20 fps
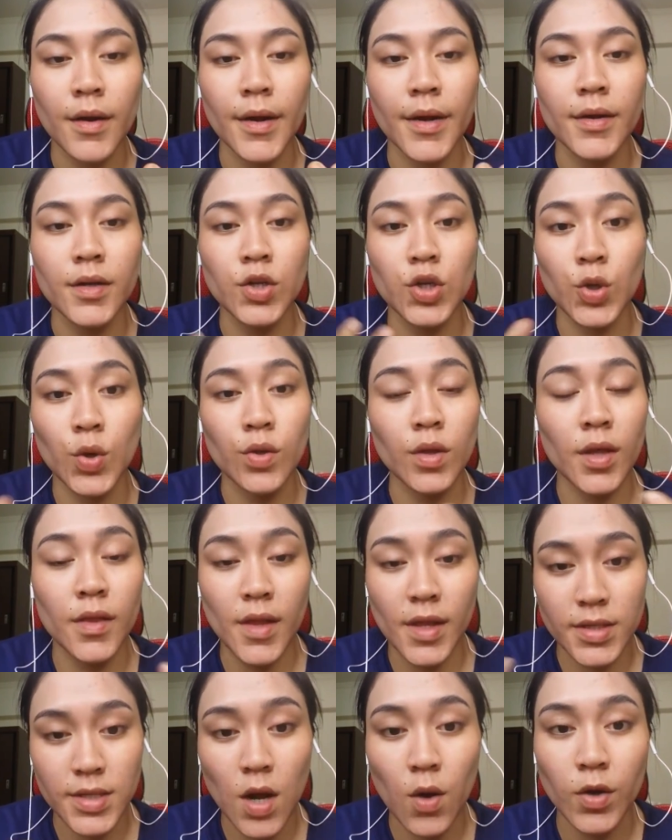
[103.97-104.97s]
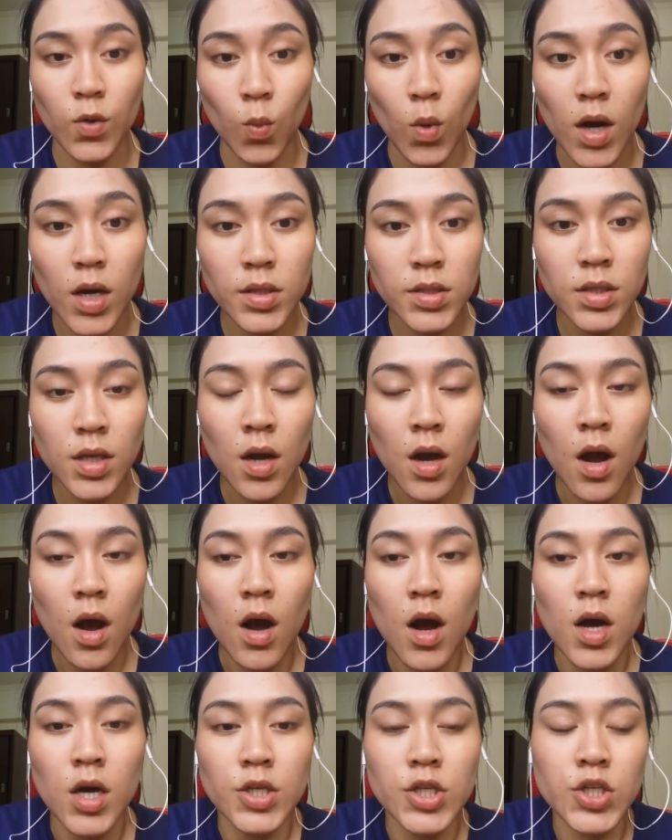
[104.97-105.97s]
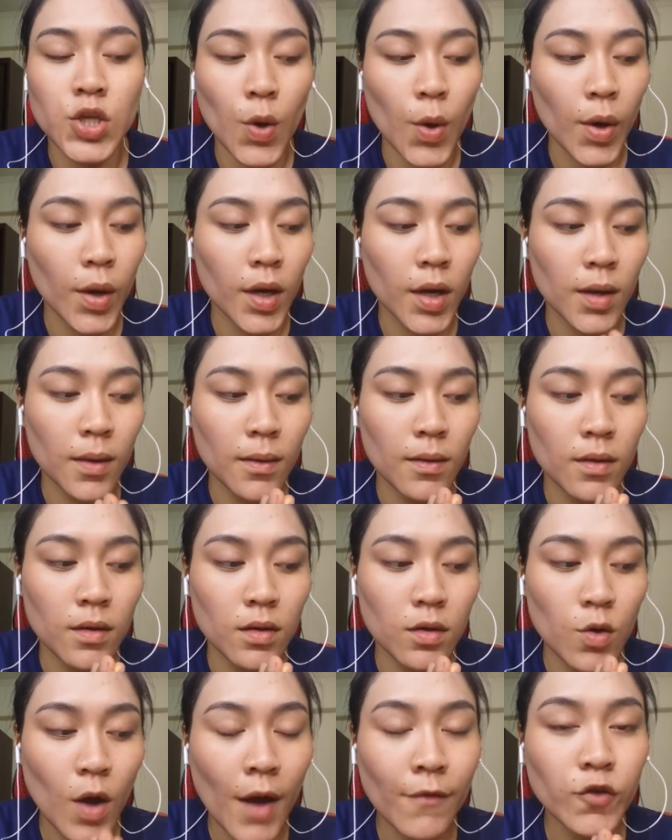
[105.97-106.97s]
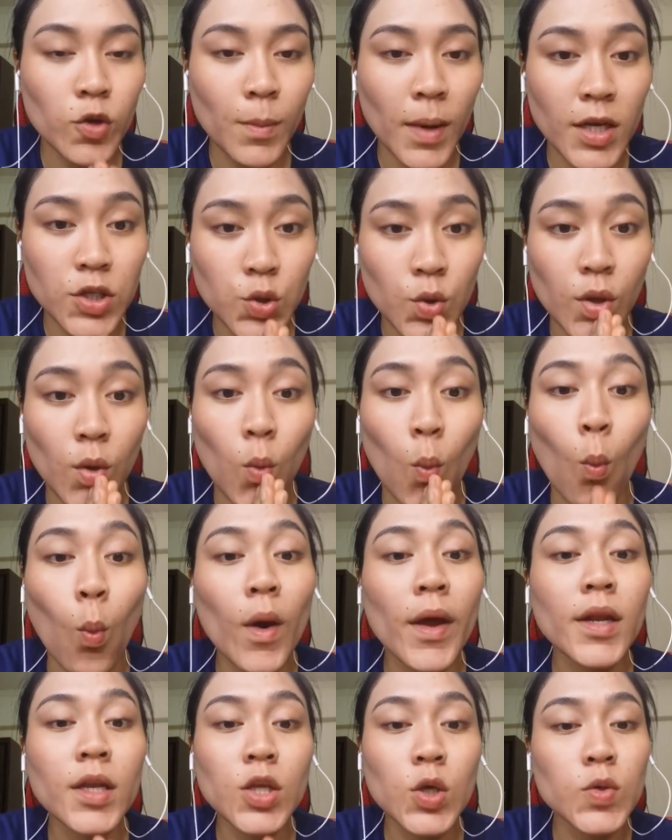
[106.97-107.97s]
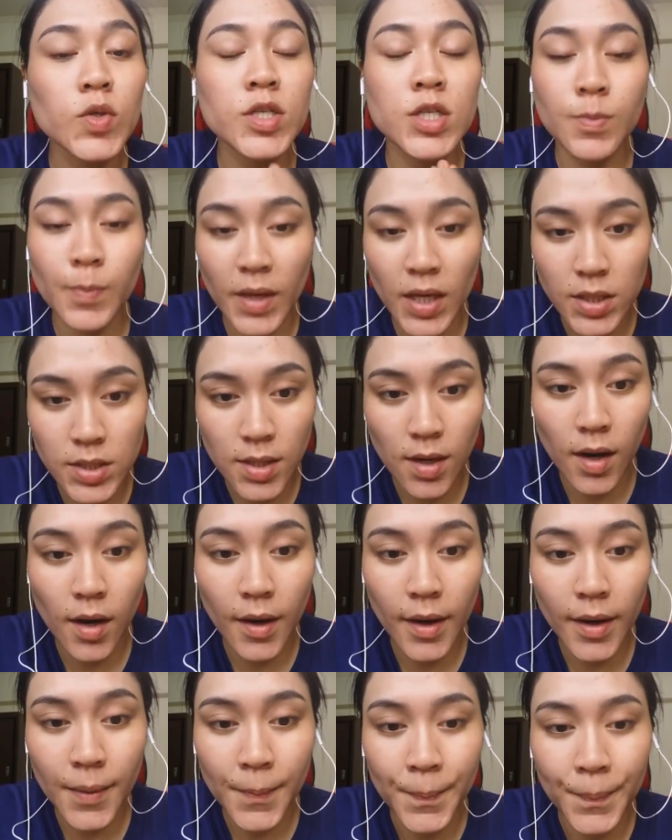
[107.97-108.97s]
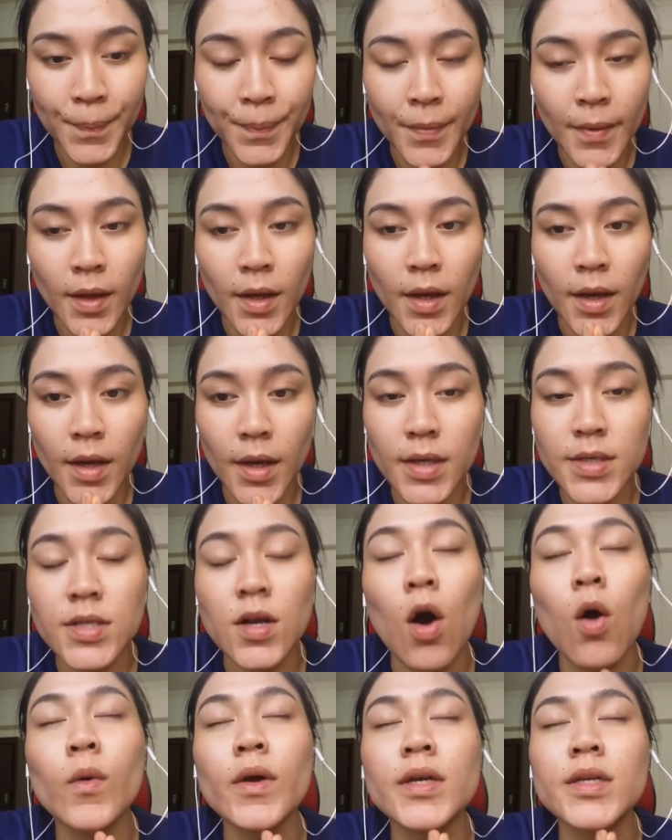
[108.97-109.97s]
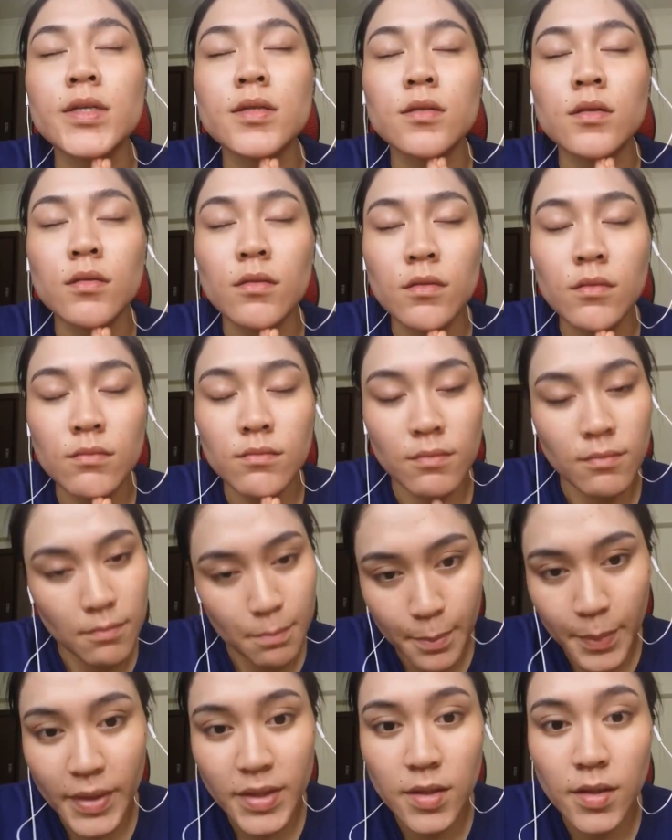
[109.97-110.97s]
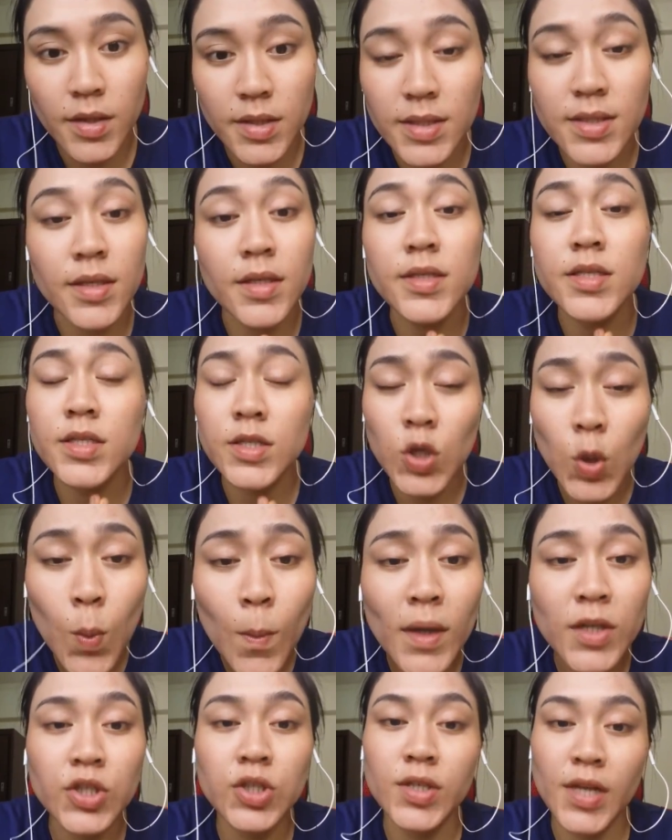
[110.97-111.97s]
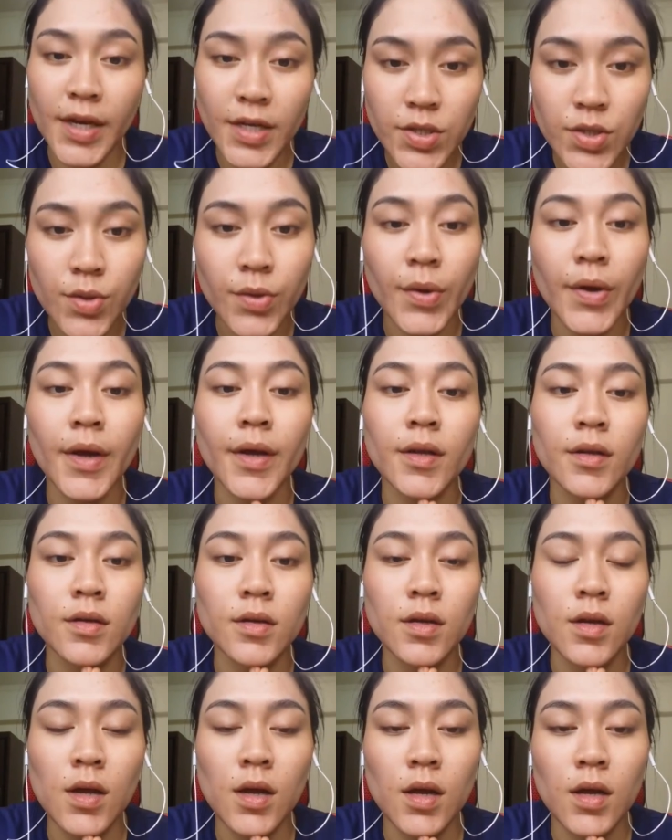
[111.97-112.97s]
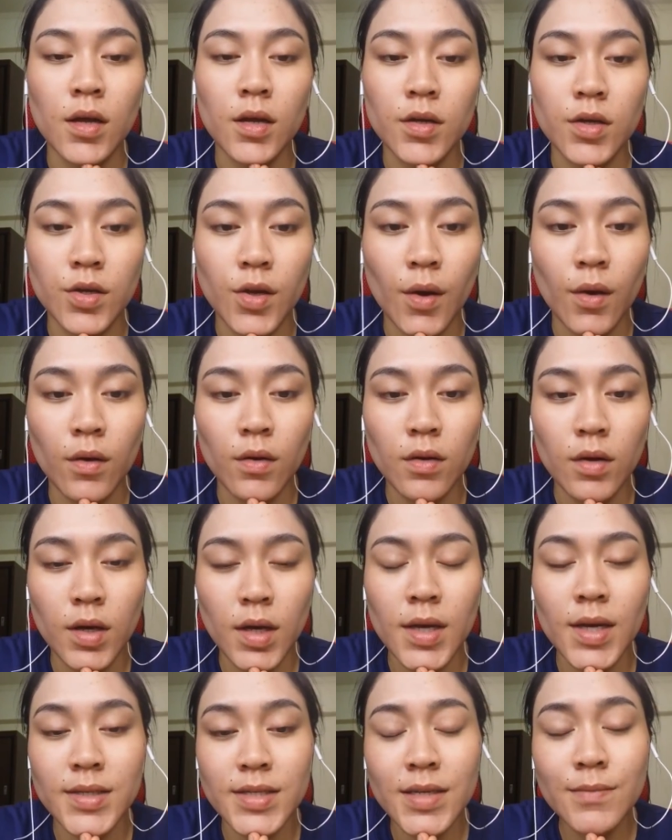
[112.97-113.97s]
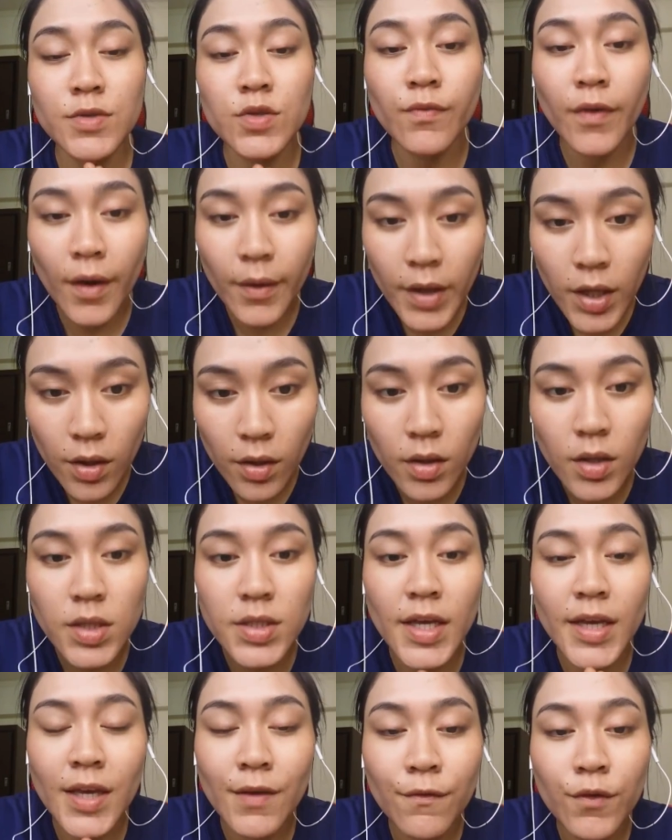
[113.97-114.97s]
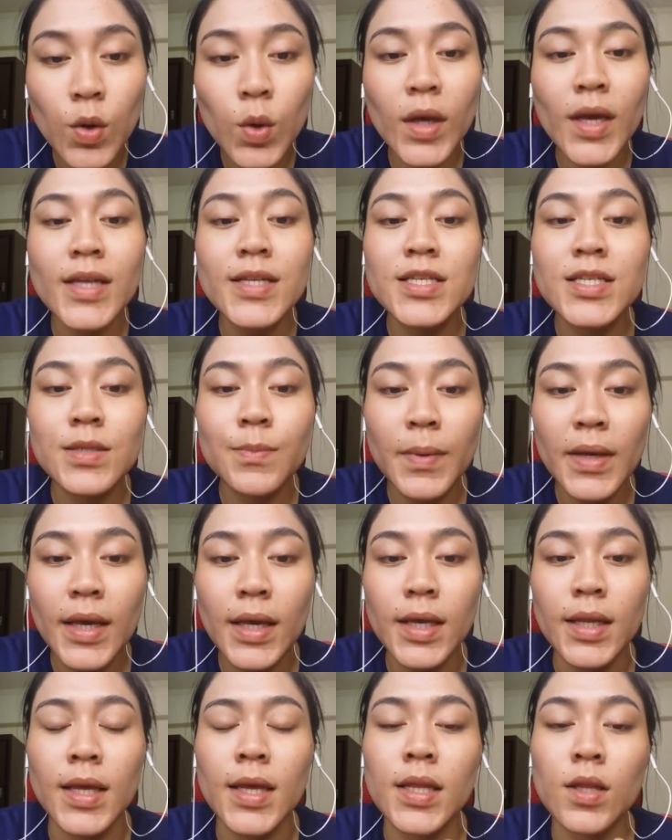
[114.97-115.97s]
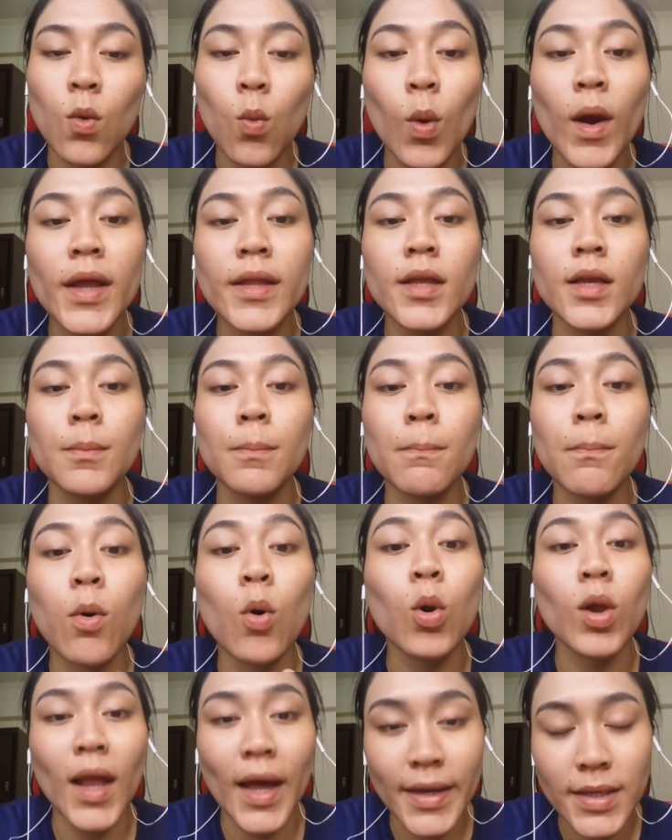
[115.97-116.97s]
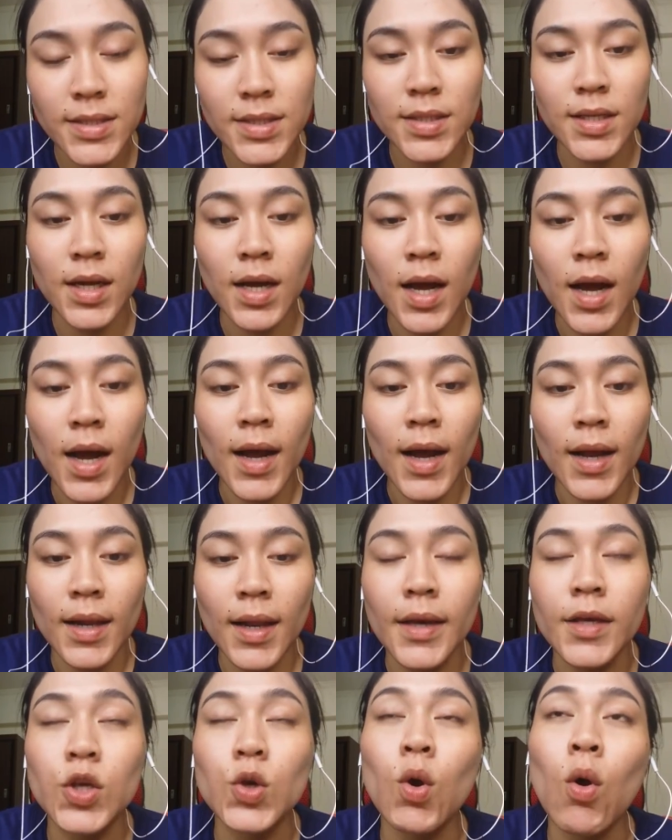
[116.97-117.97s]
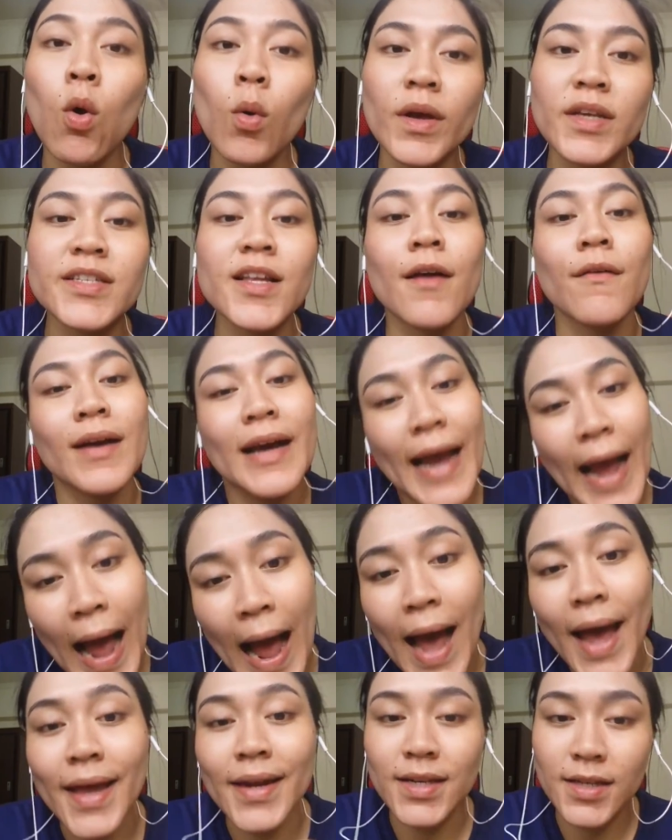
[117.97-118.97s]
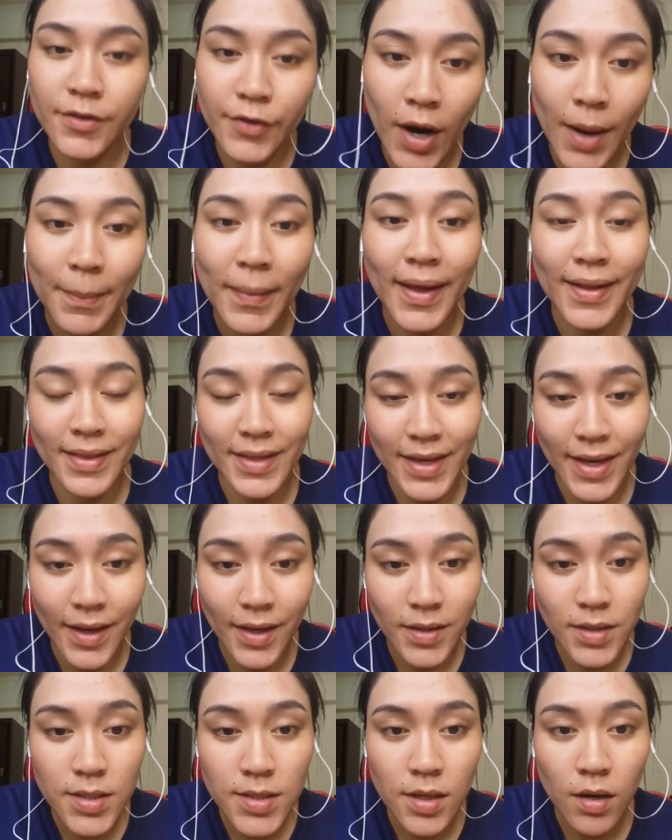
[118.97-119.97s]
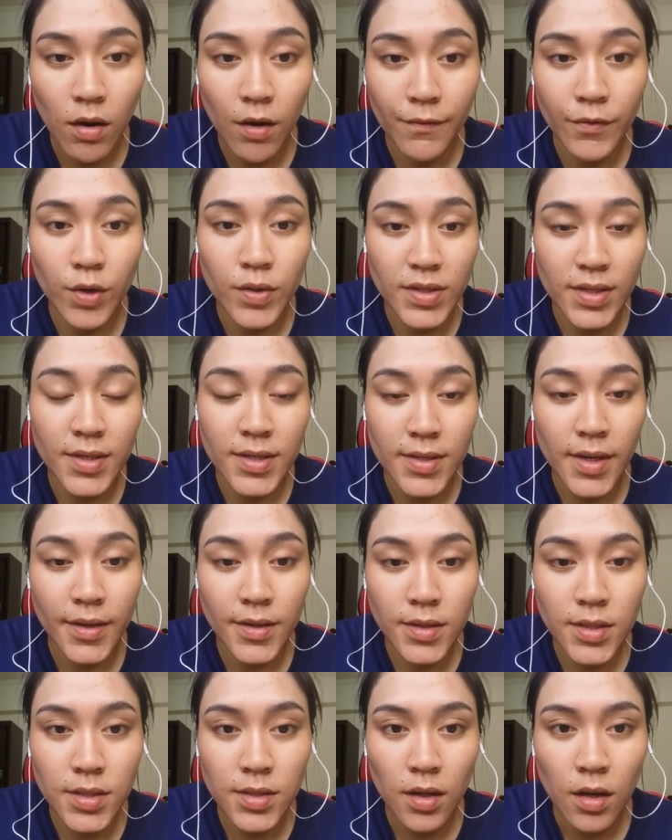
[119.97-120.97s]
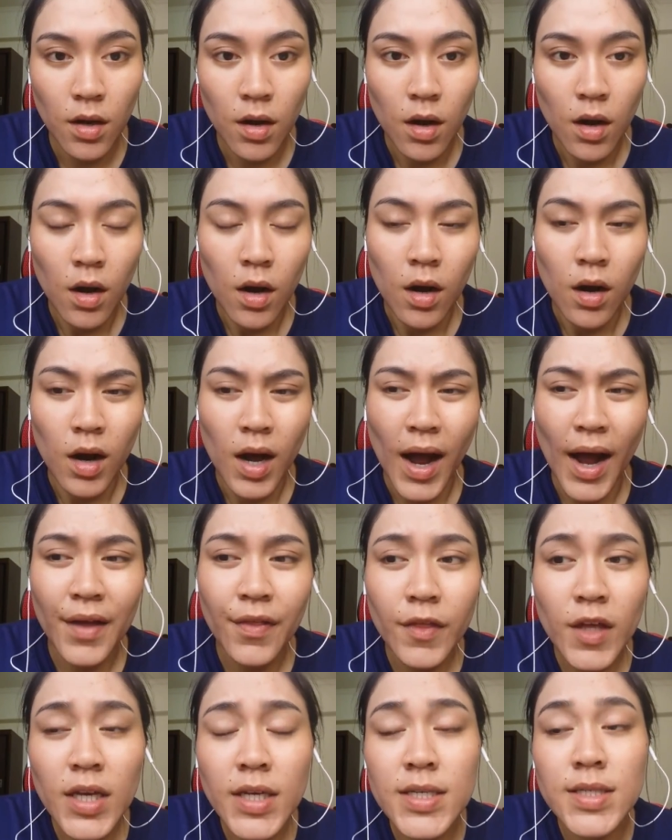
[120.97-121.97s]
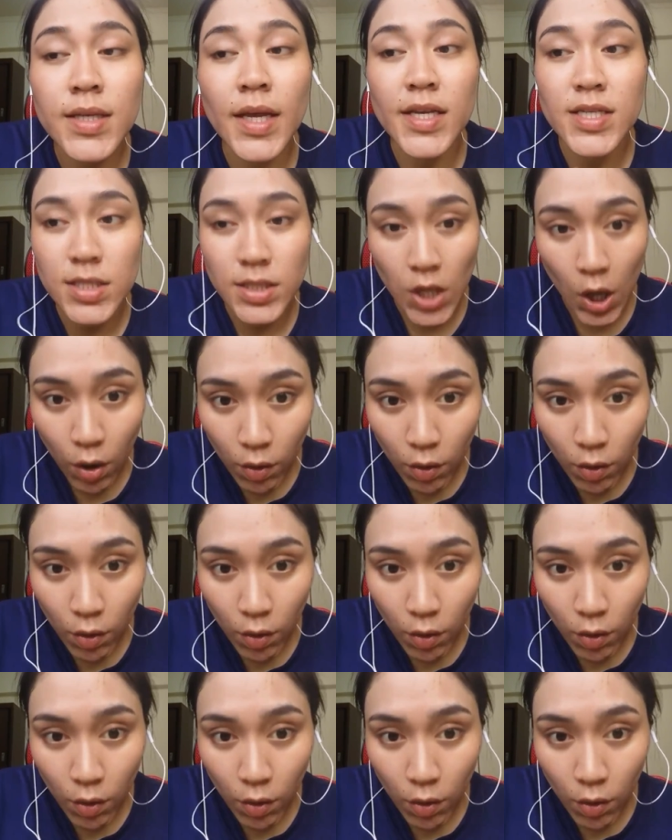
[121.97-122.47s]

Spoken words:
and, that's how it works. So you have to make sure that when you speak Thai, it's always better. It's so much nicer, and, it seems very good if you can speak it in a way that polite. Like you always have ka and crap at the end of your sentence. I think it's